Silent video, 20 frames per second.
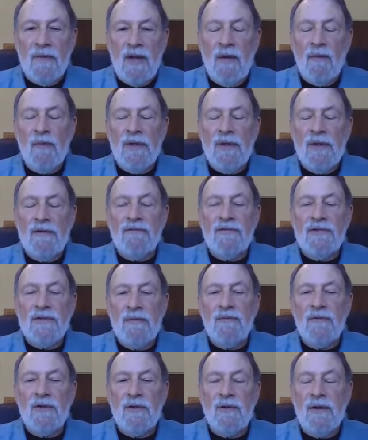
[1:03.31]
and will have
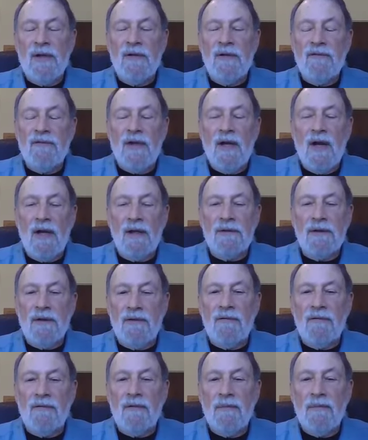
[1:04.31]
some degree of
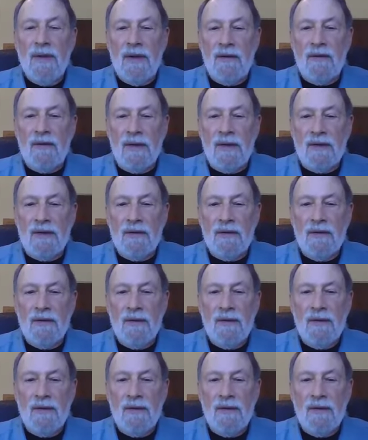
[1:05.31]
cognitive impairment.